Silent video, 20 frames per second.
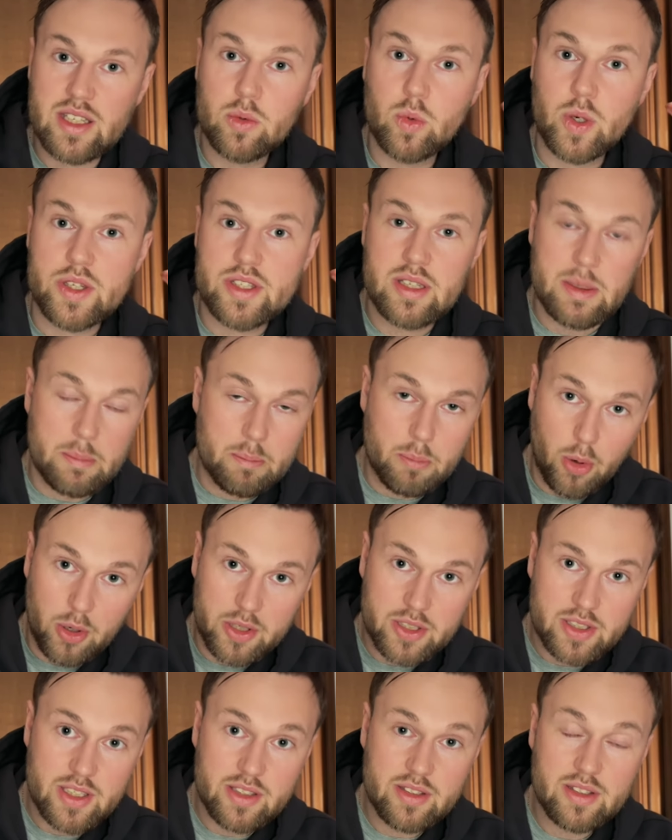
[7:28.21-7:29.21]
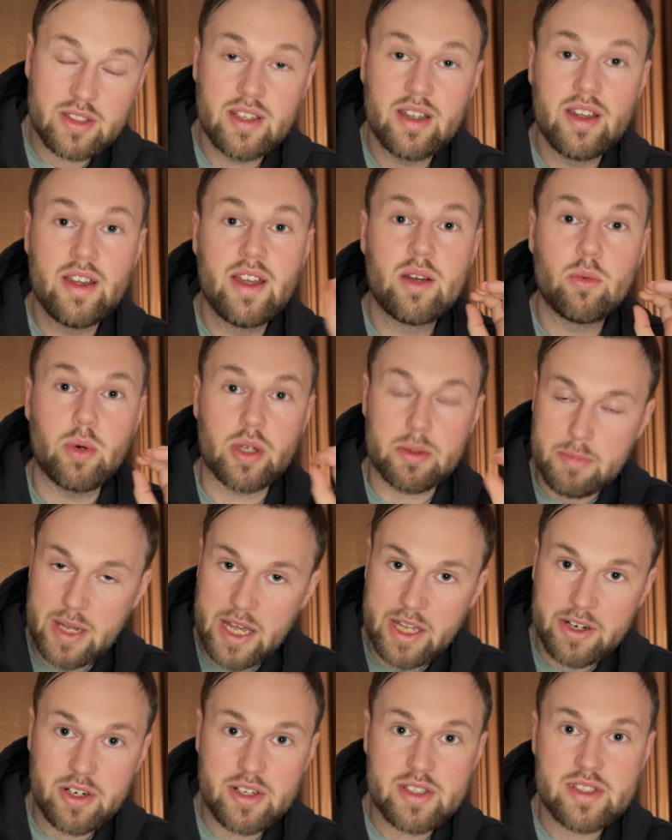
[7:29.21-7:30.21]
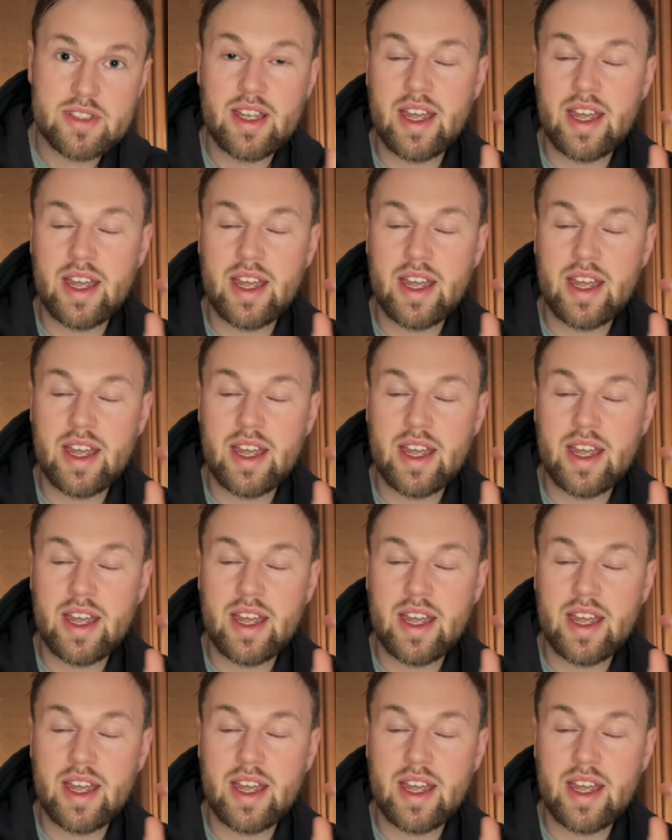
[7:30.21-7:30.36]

what's important, what matters,